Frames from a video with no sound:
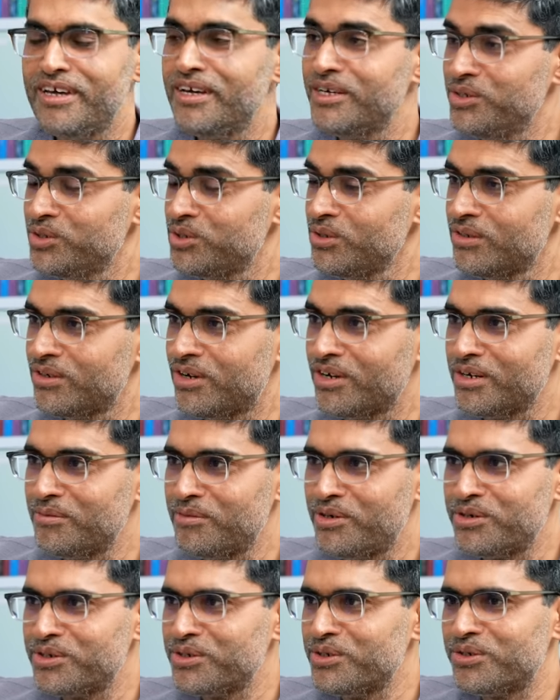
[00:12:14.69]
You should talk
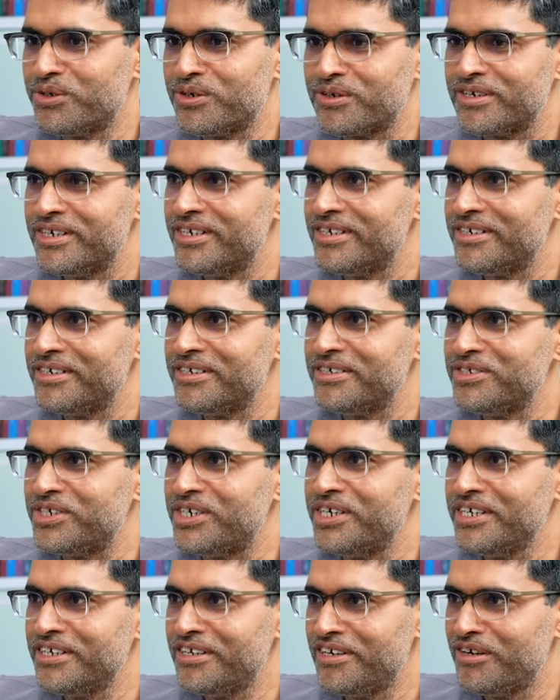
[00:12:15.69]
about your uh,
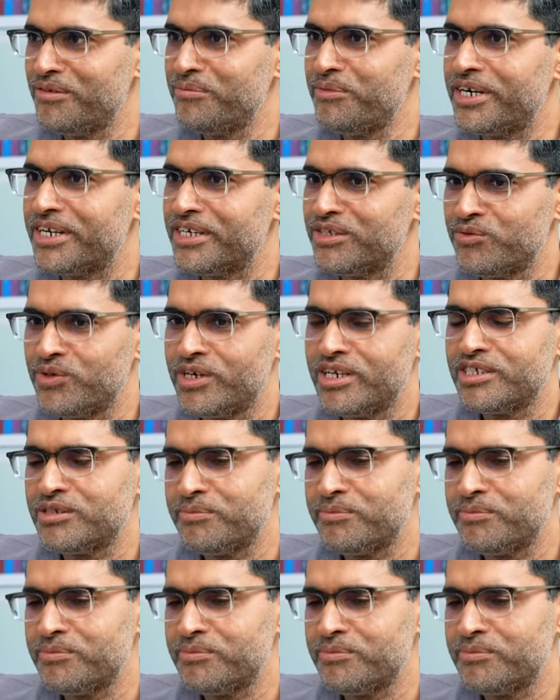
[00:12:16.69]
journey a little bit as well.